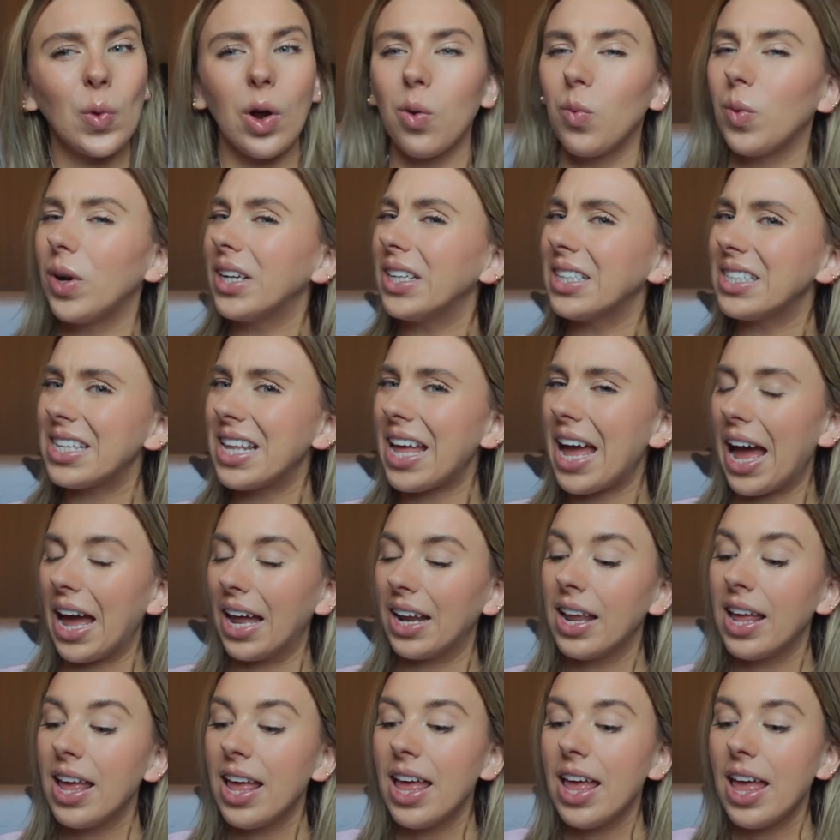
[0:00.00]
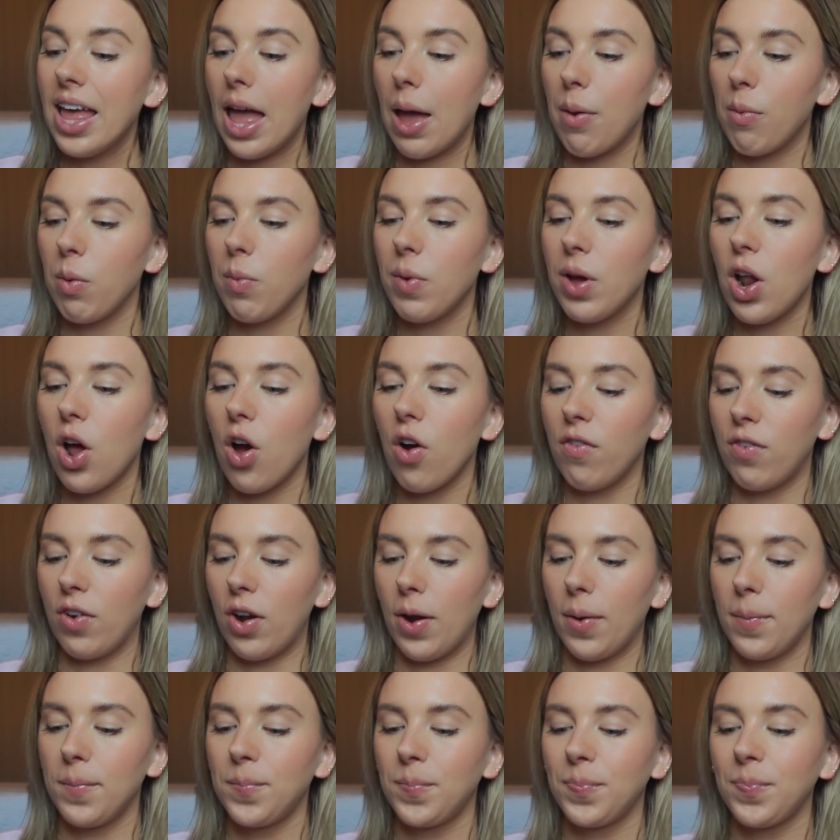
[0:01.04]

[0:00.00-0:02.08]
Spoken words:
what is that? And we went over.